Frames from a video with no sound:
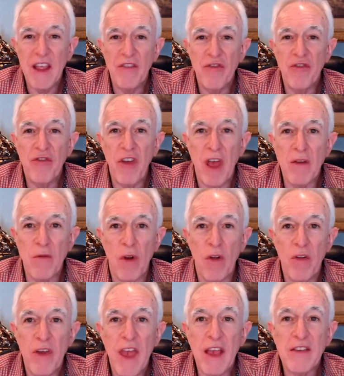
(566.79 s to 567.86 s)
in
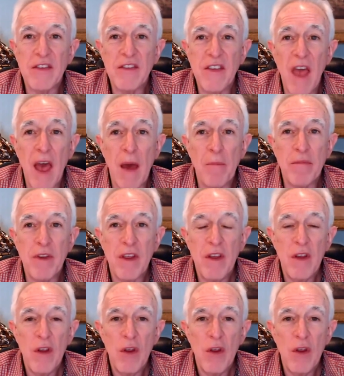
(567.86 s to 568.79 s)
general, except